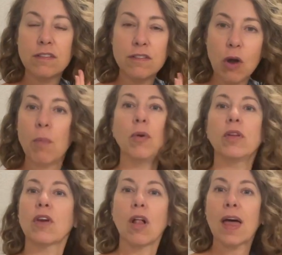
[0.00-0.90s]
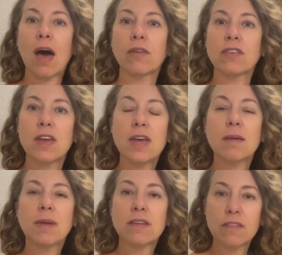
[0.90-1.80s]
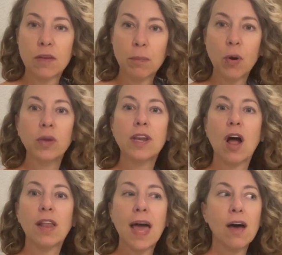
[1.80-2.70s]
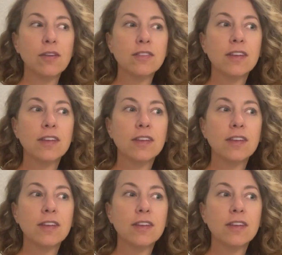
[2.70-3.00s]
Don't pull it all out, because if you pull it all out,